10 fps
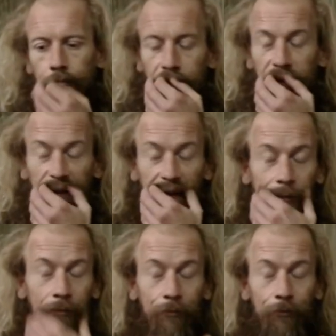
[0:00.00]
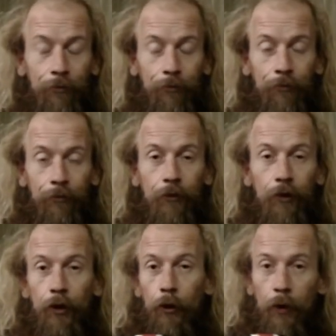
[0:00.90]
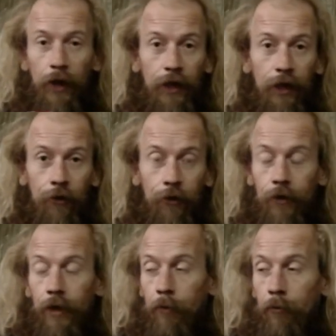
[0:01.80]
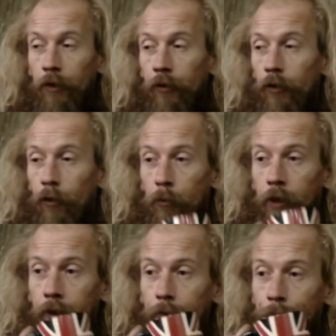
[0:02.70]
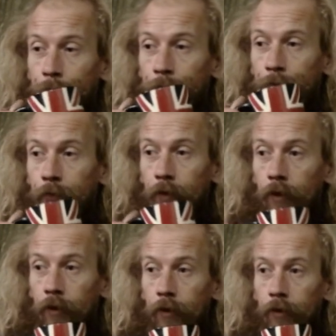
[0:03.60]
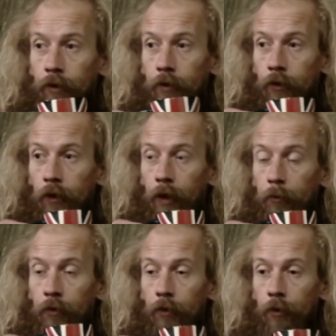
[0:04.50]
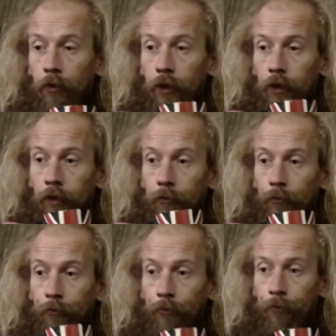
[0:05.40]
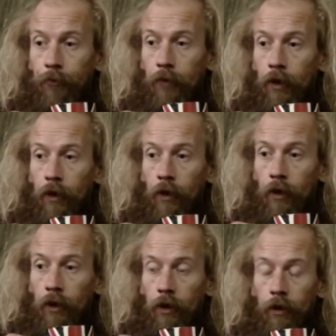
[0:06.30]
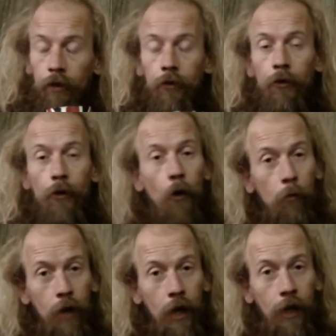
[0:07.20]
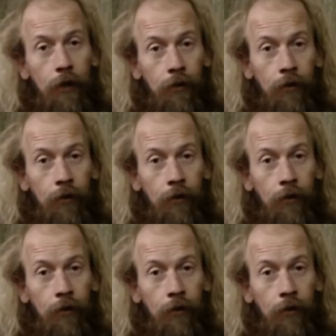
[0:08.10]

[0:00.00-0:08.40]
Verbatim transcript: And I'm nowhere nearer to getting my soulmate. She absolutely is not playing